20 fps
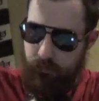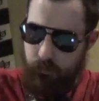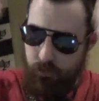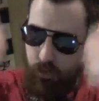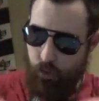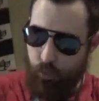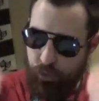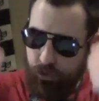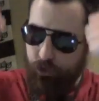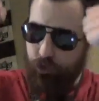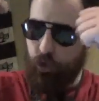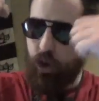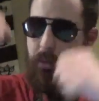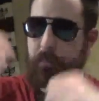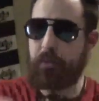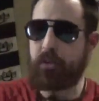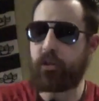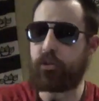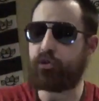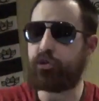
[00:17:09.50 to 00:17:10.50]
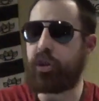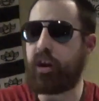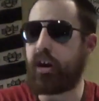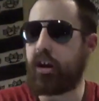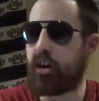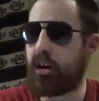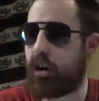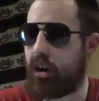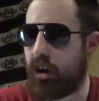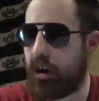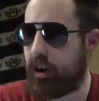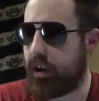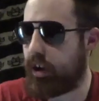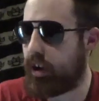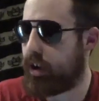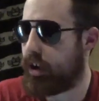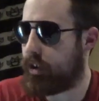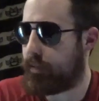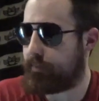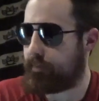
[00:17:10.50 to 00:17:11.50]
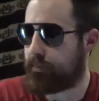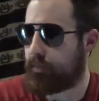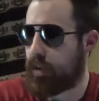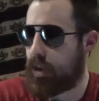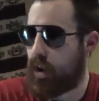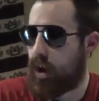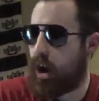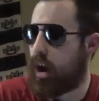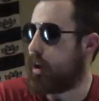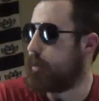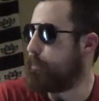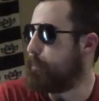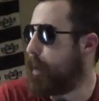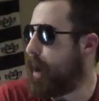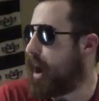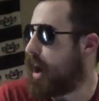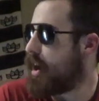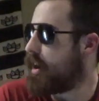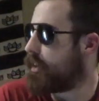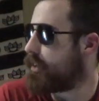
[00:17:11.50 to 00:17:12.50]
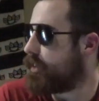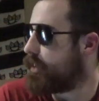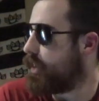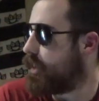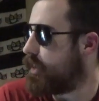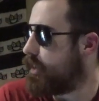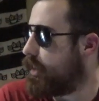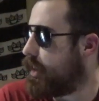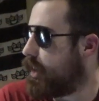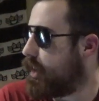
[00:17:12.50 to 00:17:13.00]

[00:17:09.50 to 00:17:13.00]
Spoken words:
was dropping the chair on Mox, and